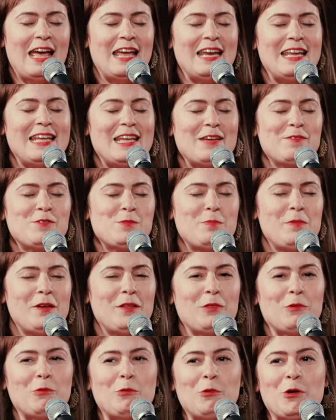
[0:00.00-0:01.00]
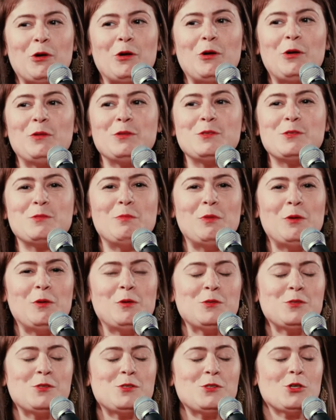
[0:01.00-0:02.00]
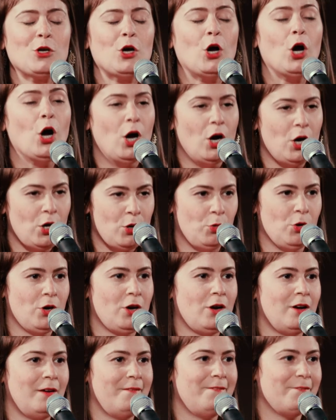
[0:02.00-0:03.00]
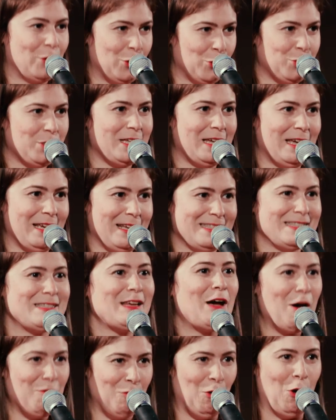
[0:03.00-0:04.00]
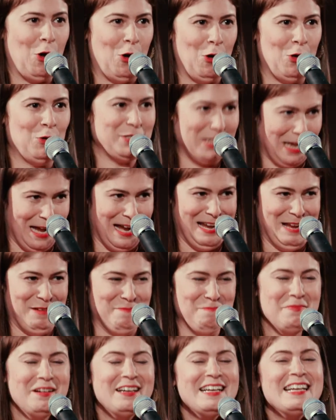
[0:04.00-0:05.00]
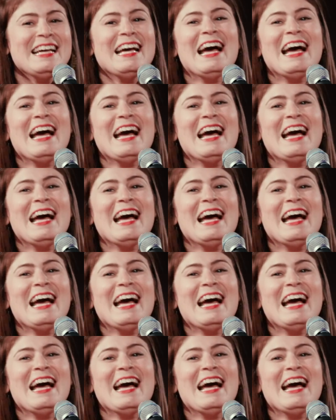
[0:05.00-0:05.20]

and he gives me the world's most awkward first kiss of all time.